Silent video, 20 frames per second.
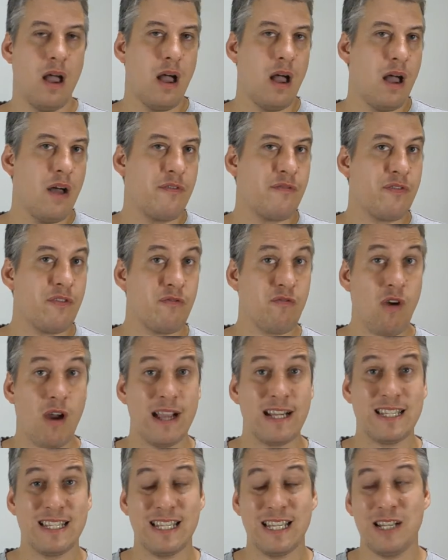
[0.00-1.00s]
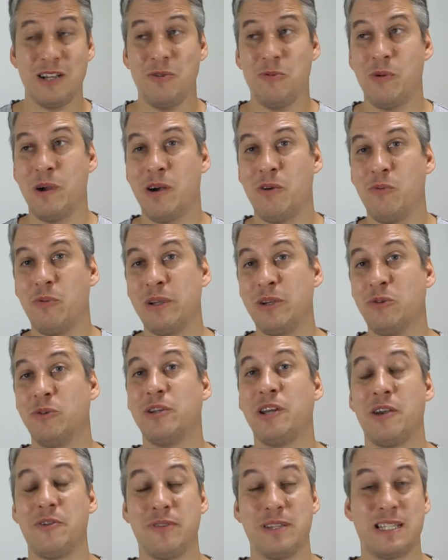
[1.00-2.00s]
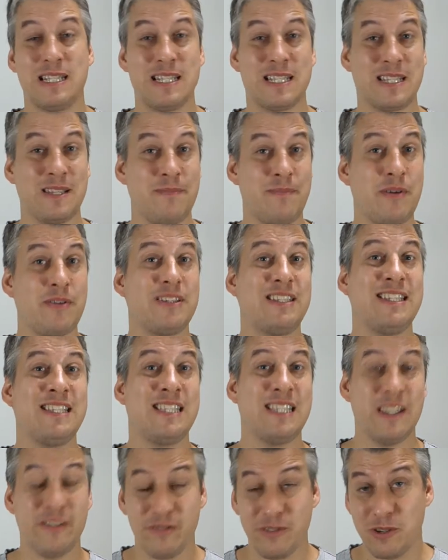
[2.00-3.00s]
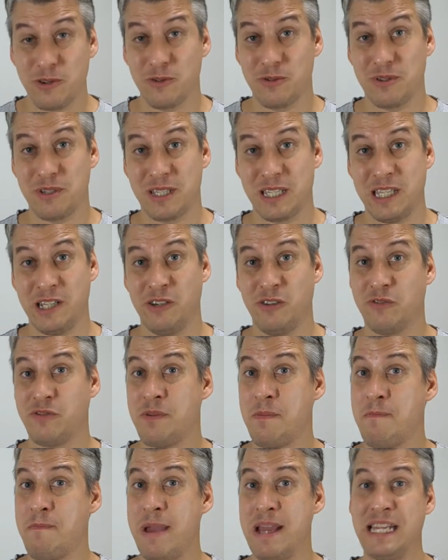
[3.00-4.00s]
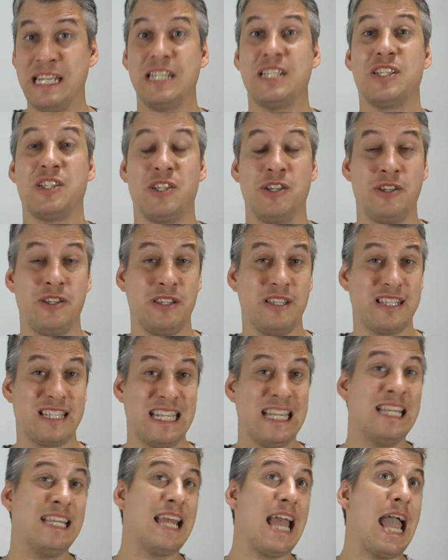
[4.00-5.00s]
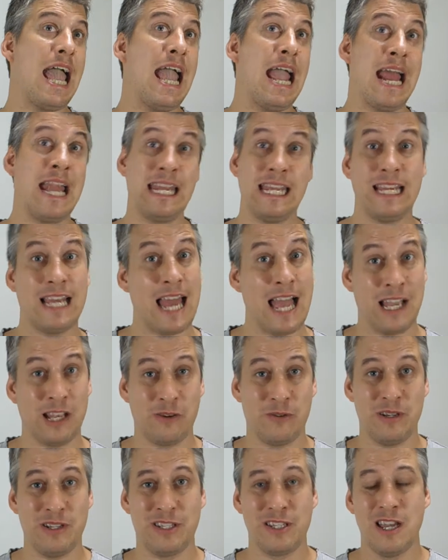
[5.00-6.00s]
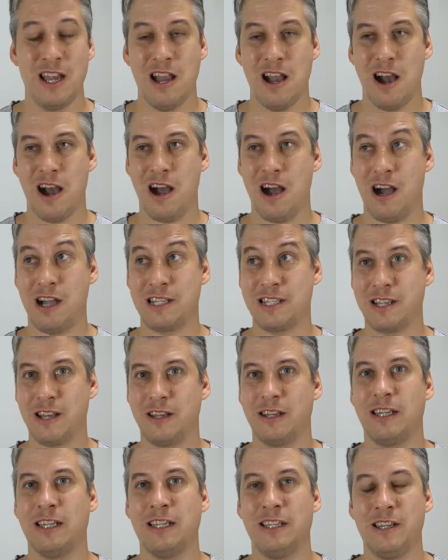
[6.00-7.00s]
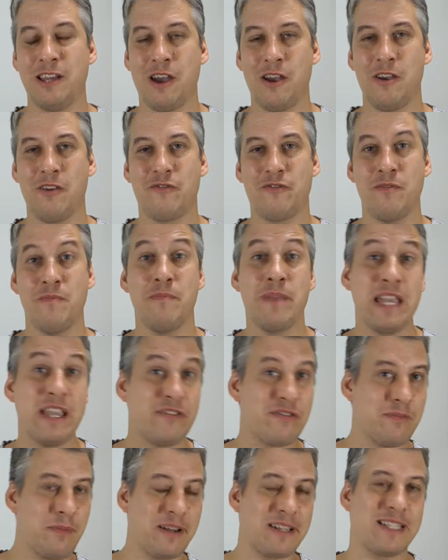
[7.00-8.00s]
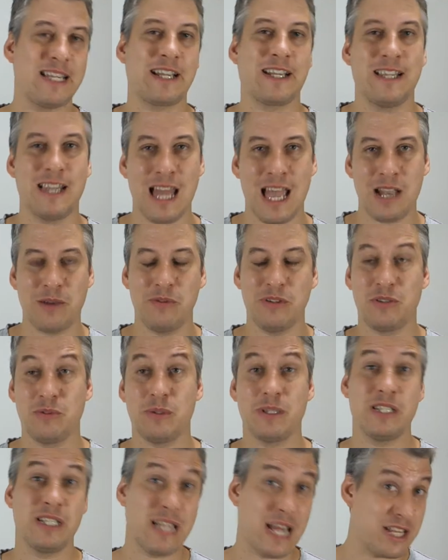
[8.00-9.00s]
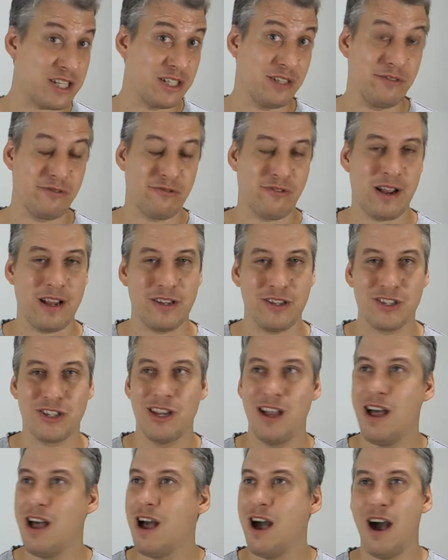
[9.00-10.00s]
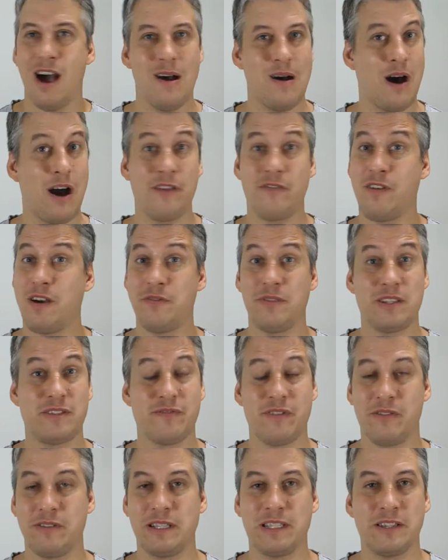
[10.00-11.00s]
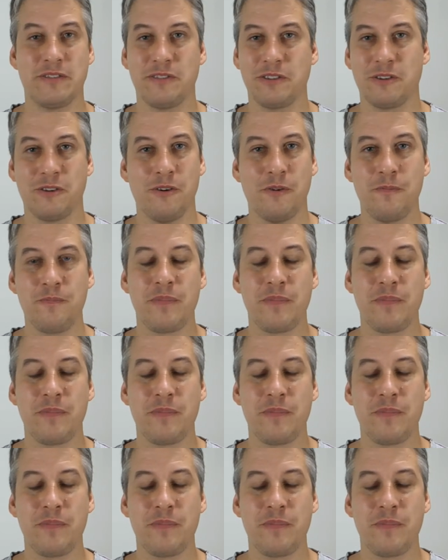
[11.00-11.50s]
For writing, well, we all know this is the most difficult skill for many students in any language. I certainly know for me, for my second language, which is actually French, I find this very difficult.